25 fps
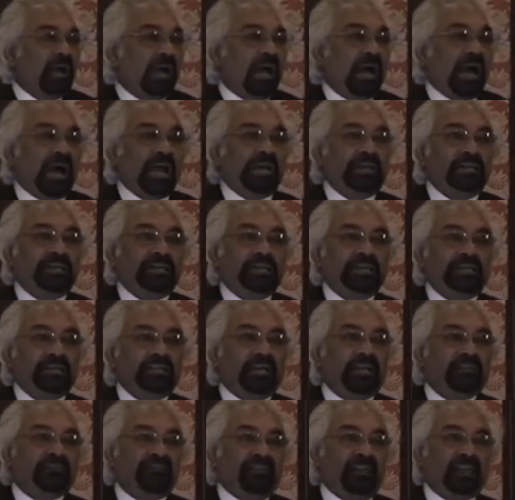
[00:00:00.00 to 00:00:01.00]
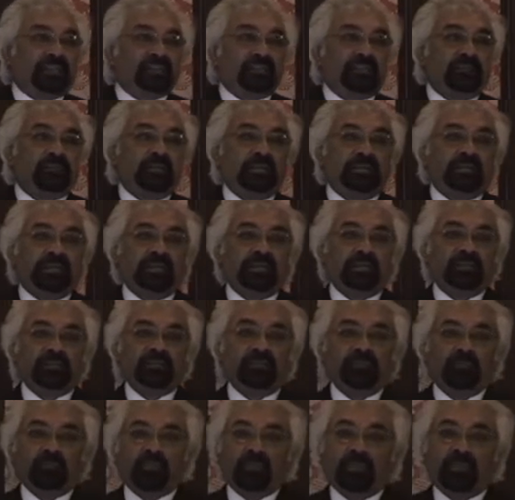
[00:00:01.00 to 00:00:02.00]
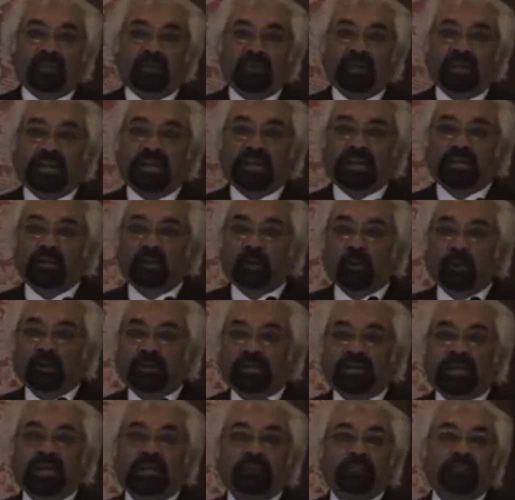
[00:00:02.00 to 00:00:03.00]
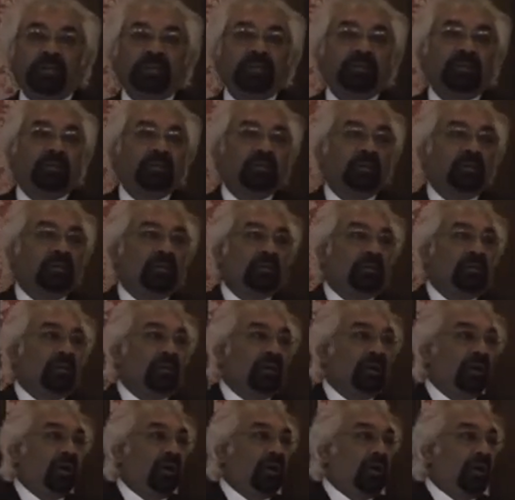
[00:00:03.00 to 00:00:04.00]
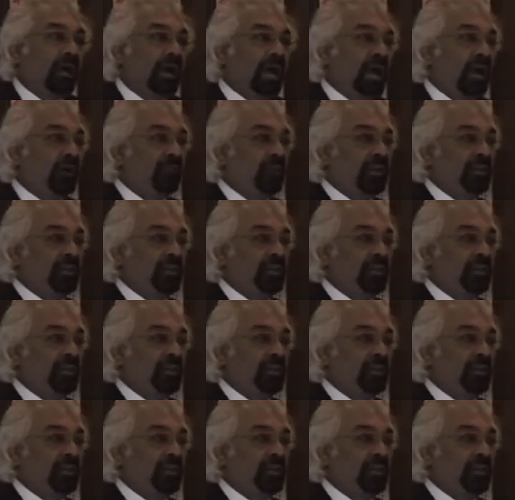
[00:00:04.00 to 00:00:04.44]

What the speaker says: I need that flexibility, and don't tell me how